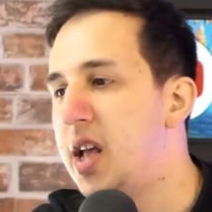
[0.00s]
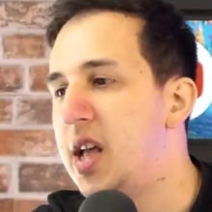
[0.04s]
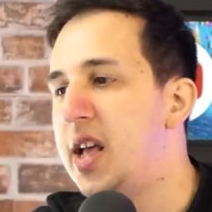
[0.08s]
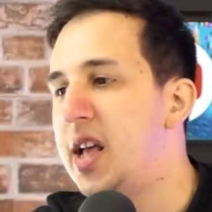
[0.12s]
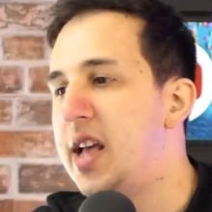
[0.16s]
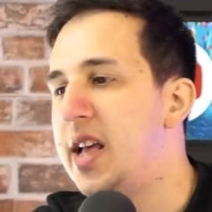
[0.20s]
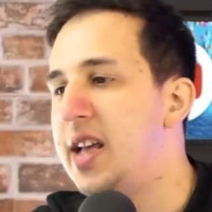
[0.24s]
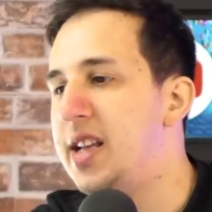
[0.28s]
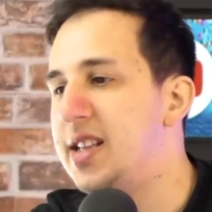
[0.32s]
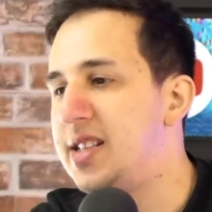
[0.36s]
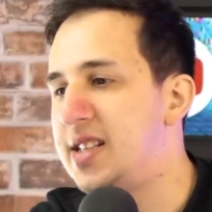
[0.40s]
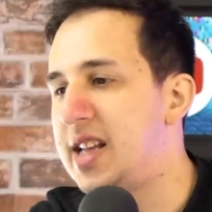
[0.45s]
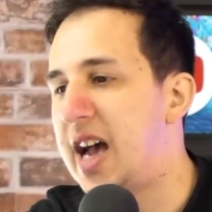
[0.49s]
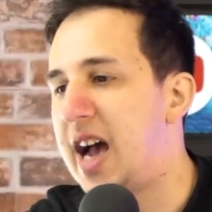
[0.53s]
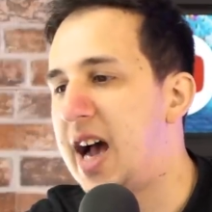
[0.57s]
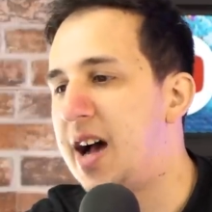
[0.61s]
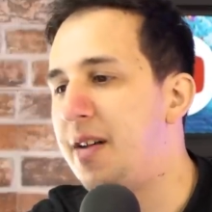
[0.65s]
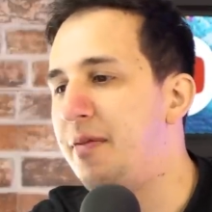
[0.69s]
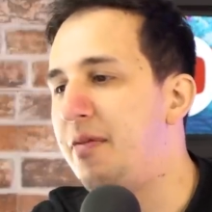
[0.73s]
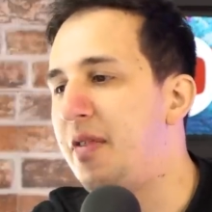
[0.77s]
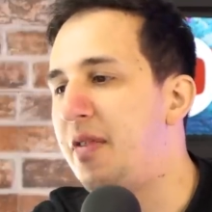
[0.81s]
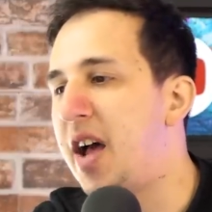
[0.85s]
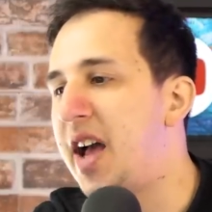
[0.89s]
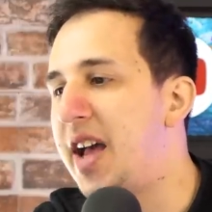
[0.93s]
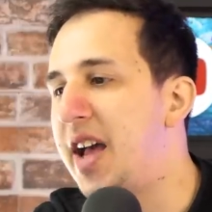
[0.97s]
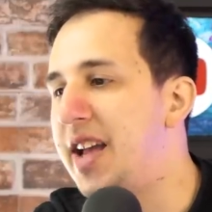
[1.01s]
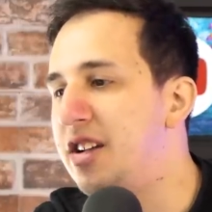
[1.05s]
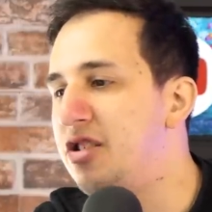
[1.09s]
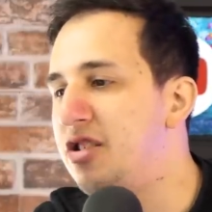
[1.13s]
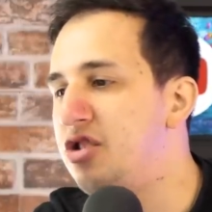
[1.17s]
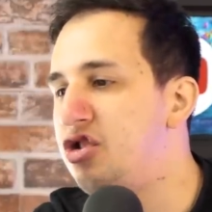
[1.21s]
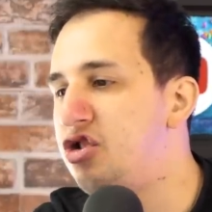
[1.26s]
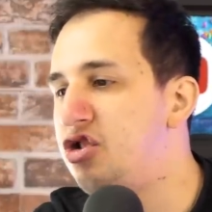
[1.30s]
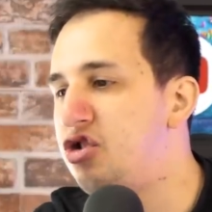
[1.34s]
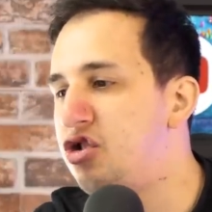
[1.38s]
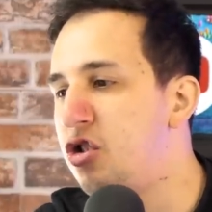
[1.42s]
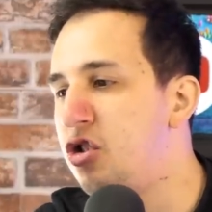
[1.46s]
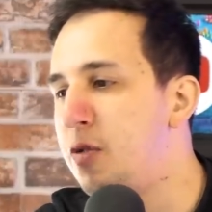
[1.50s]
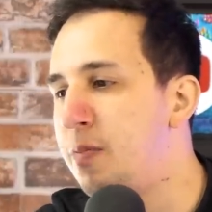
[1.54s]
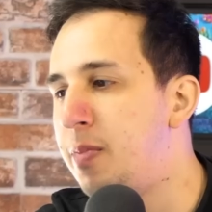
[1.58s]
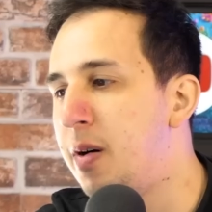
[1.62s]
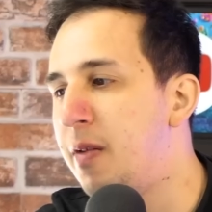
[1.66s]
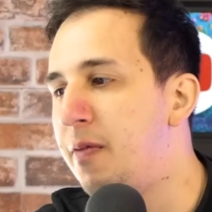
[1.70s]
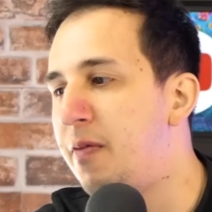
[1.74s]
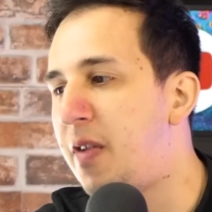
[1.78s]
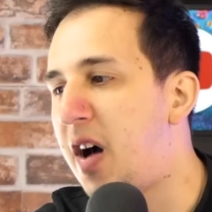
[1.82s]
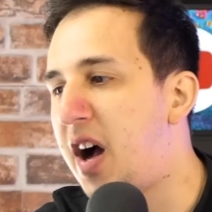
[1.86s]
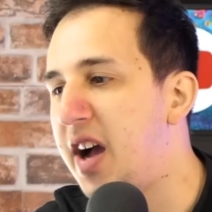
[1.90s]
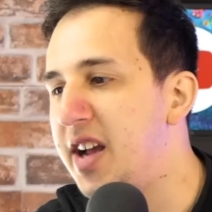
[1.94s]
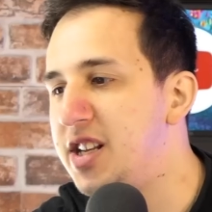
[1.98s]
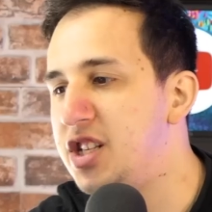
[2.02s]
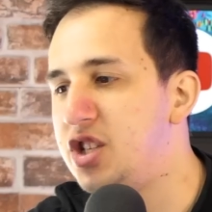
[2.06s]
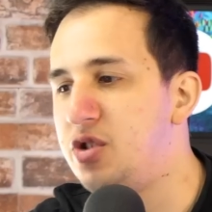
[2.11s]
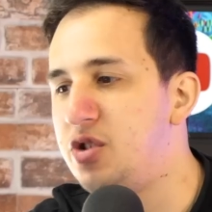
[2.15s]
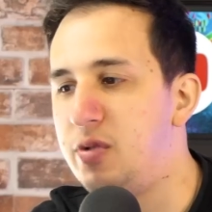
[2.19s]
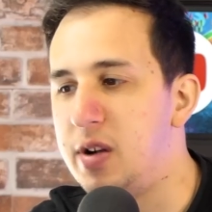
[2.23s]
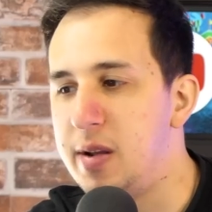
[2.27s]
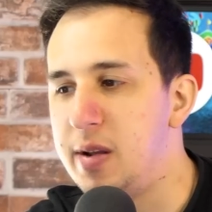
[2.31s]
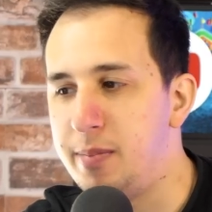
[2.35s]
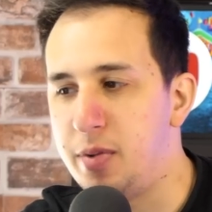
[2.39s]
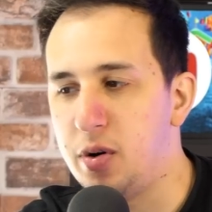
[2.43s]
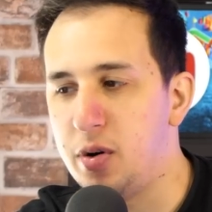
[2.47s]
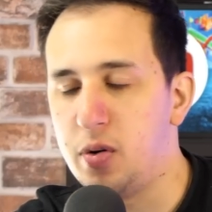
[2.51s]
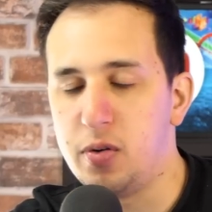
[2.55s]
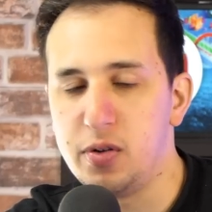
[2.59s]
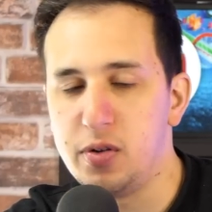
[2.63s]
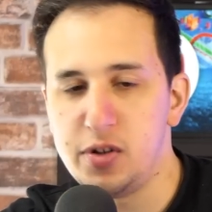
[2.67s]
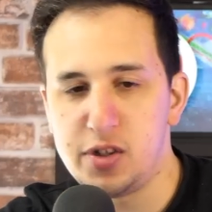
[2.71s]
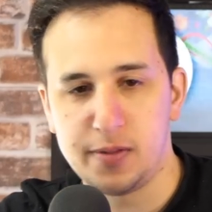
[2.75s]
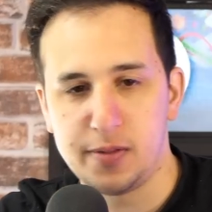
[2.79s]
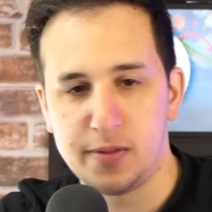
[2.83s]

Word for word: is to have a supervisory board,